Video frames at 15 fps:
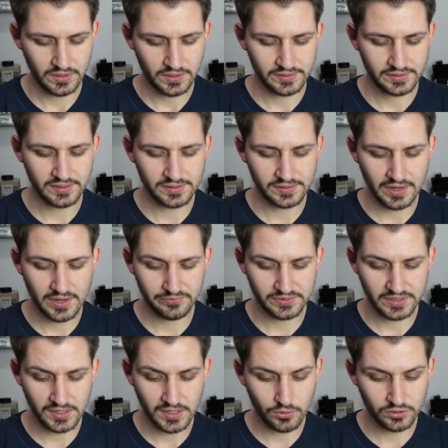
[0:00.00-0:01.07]
Since I have
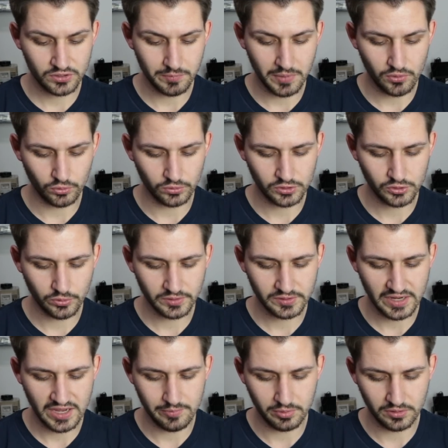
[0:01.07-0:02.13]
dug out my old
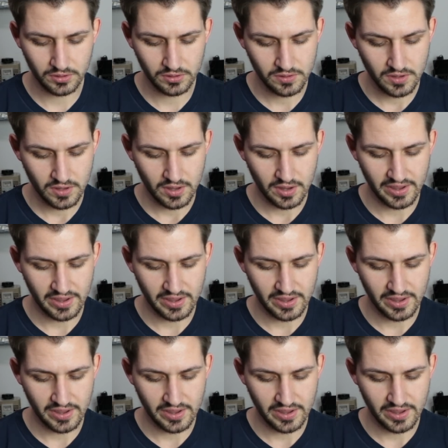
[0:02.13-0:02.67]
turntable,